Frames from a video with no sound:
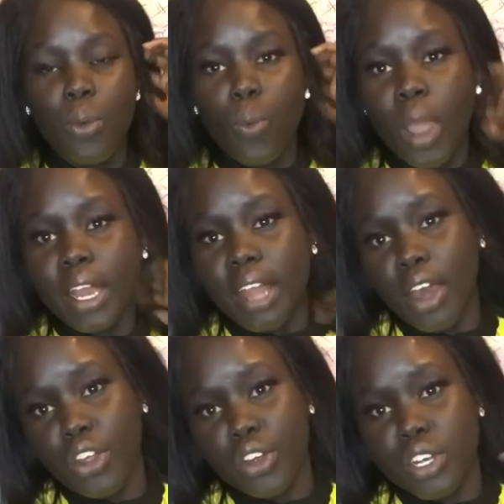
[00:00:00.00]
what
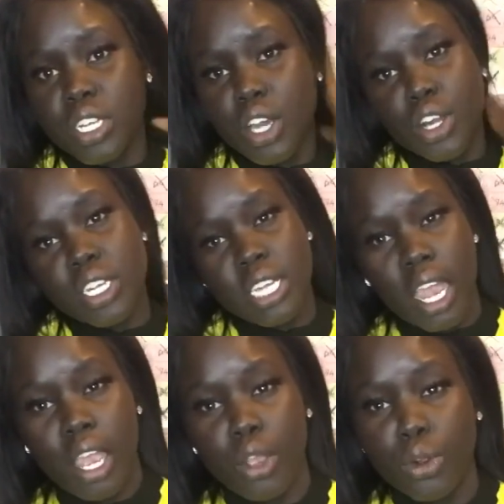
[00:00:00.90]
others are
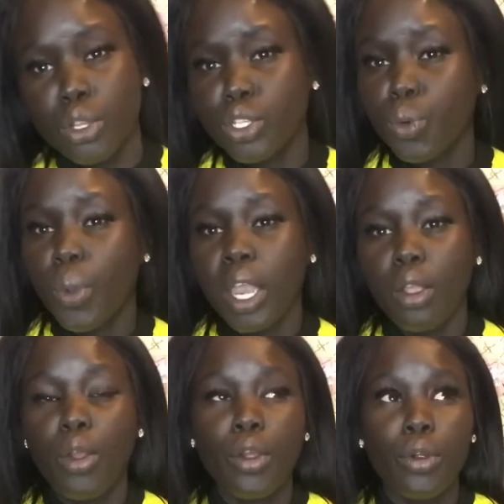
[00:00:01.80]
saying or doing
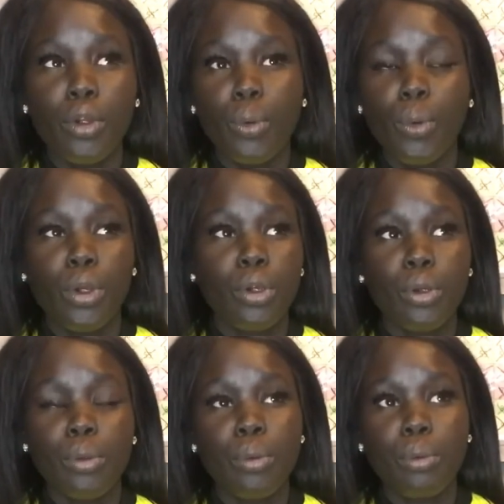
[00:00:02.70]

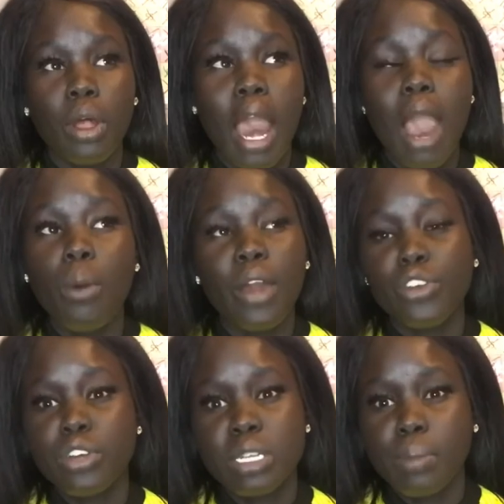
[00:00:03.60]
or how
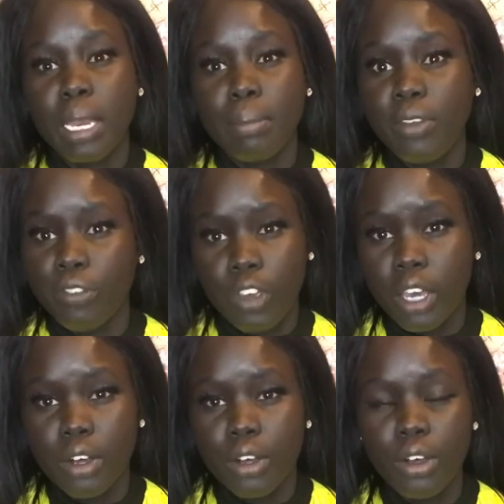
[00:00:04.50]
others make me
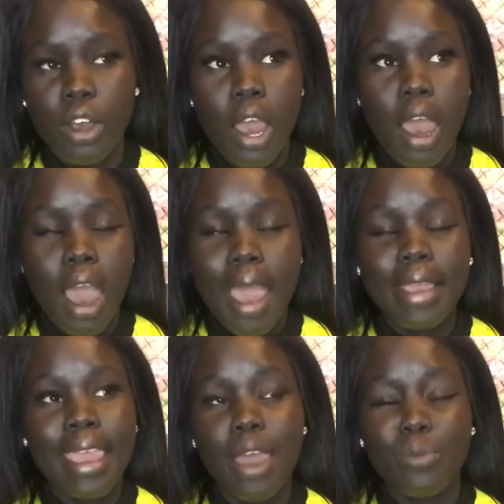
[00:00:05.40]
feel, I
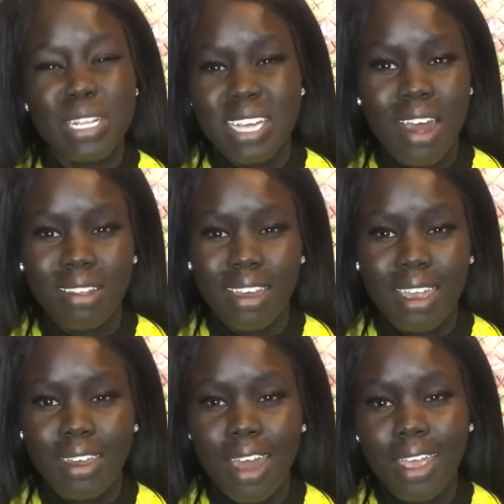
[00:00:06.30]
can't
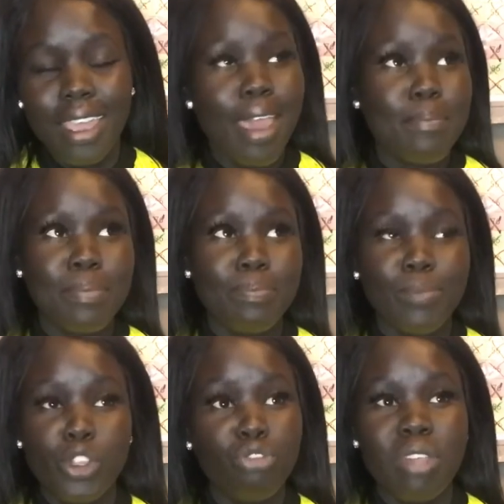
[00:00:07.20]
retaliate. I can't
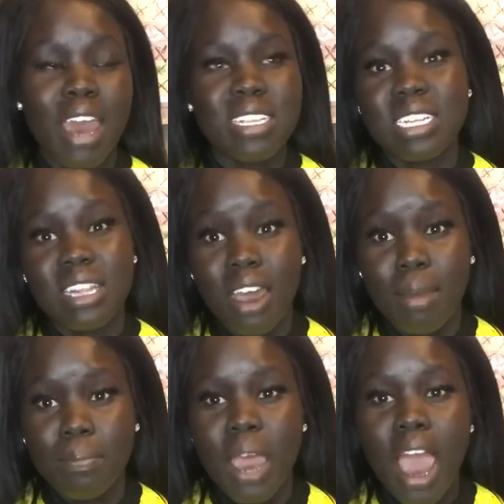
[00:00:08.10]
do that to
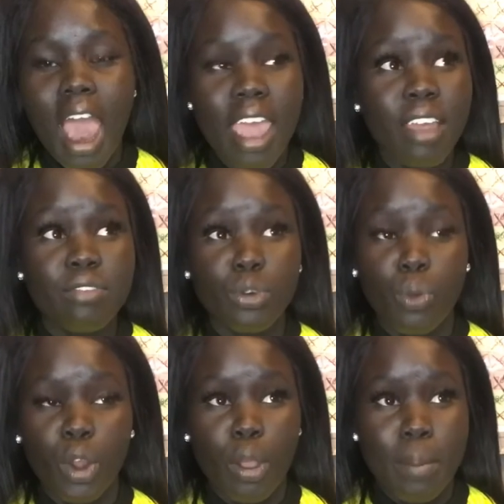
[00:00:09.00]
them. I have to
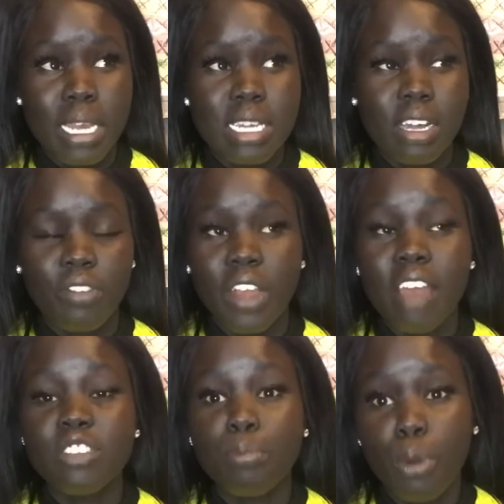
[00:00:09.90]
work on myself and I
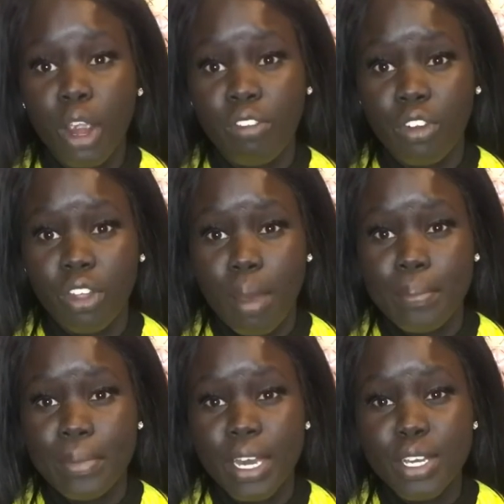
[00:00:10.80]
have to pray for them
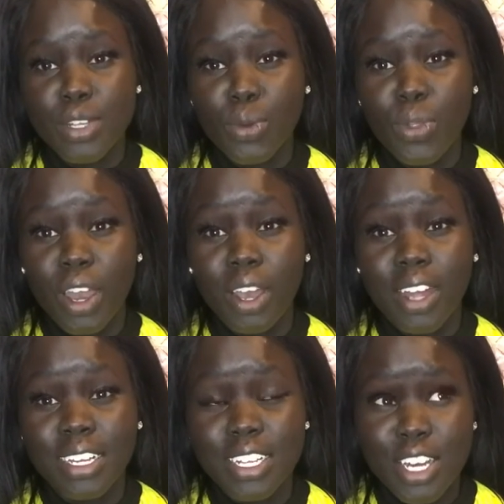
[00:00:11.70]
so that God
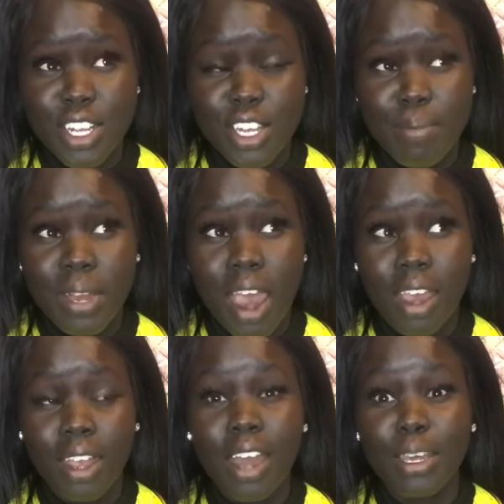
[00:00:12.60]
can touch them and
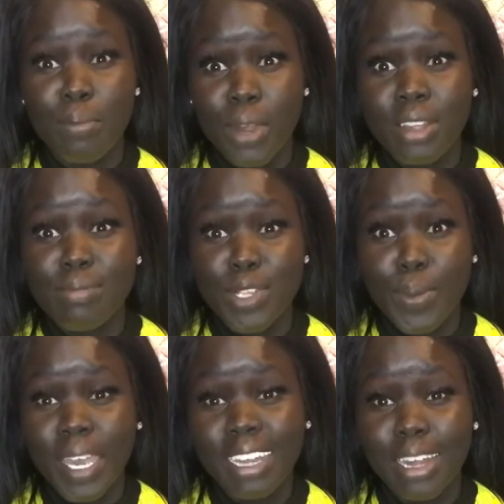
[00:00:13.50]
God can bring them to
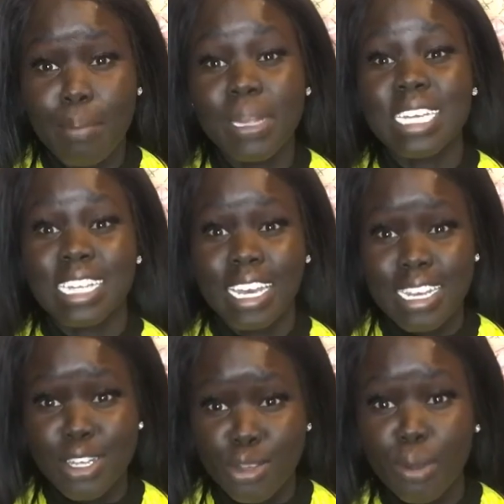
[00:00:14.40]
a healing place like
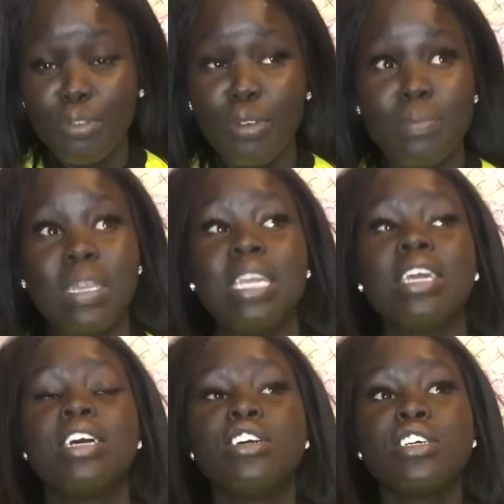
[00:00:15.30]
He's doing for me,
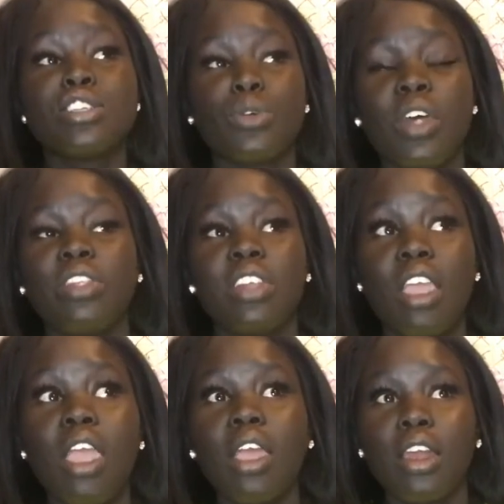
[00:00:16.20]
so that
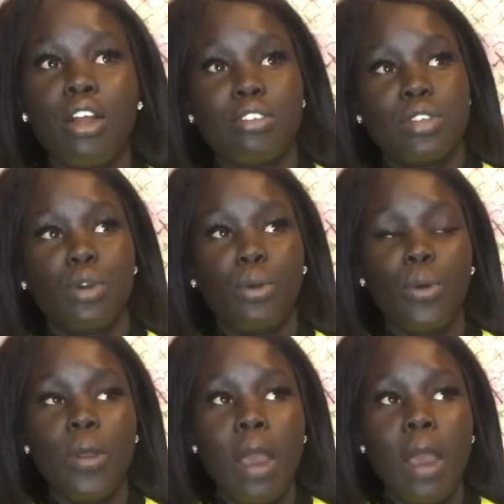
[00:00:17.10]
they can also